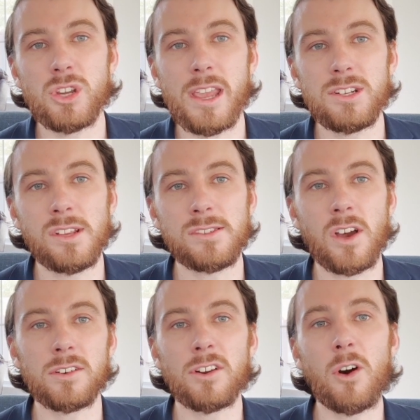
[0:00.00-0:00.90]
changes
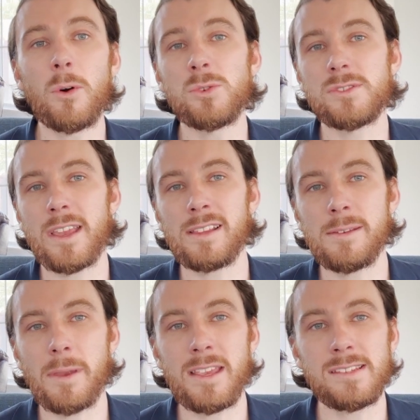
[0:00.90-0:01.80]
on an almost daily
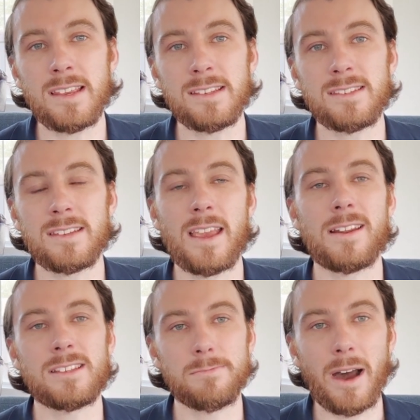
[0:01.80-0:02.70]
basis, and
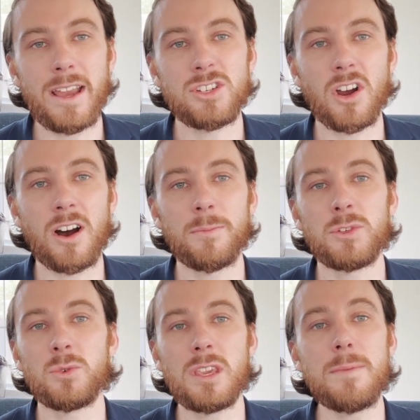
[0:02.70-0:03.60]
it's my job
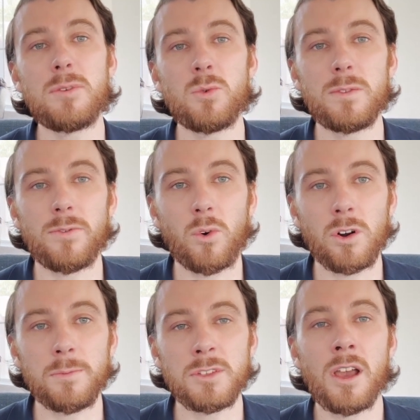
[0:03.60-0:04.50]
to keep you
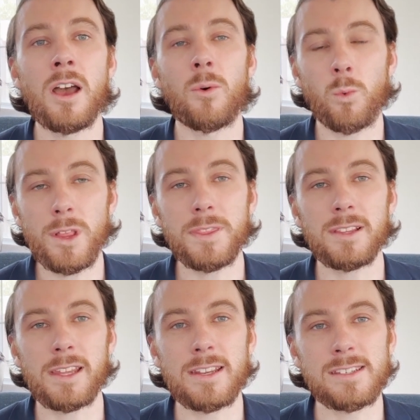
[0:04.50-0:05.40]
informed with the
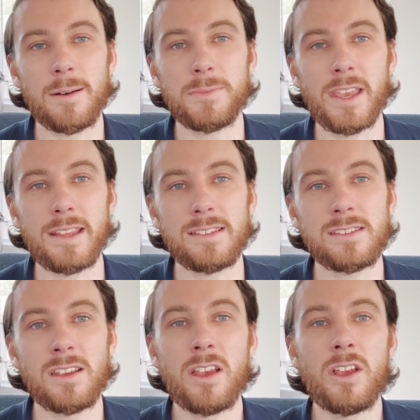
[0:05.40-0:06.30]
latest
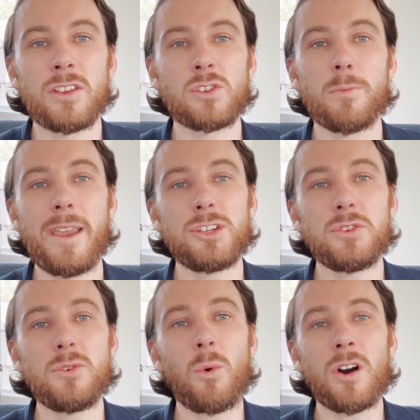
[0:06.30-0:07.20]
updates. So make
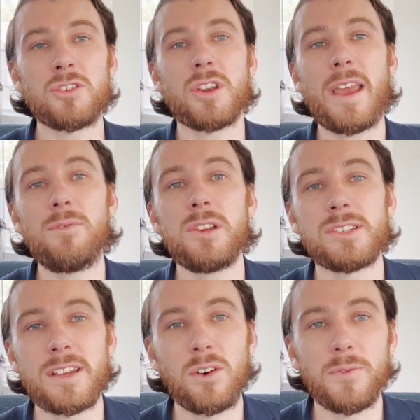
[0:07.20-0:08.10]
sure you watch every
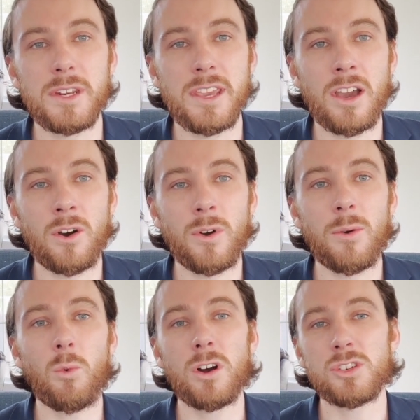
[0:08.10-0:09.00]
single video
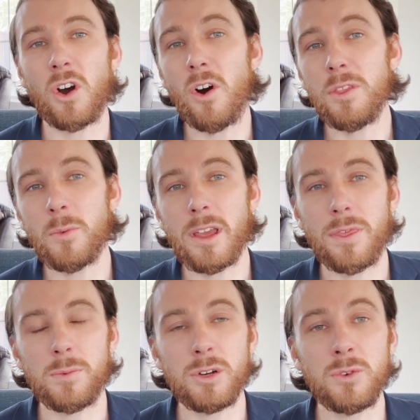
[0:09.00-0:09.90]
and watch all the way
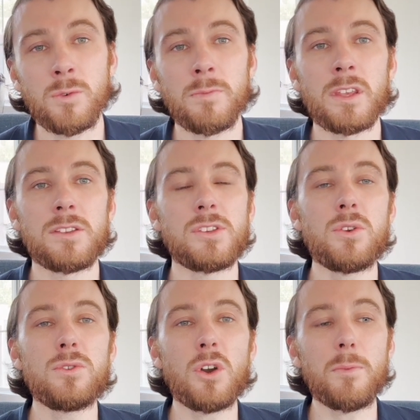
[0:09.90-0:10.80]
through so
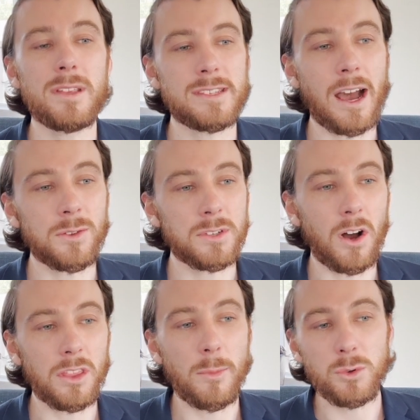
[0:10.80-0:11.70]
you don't miss out
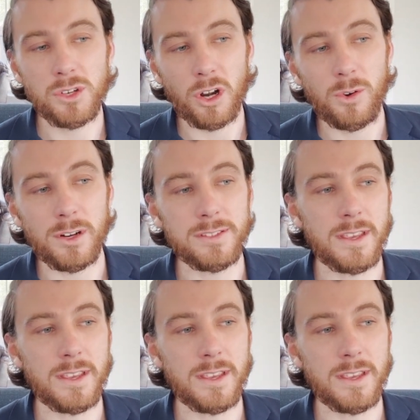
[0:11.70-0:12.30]
on the most current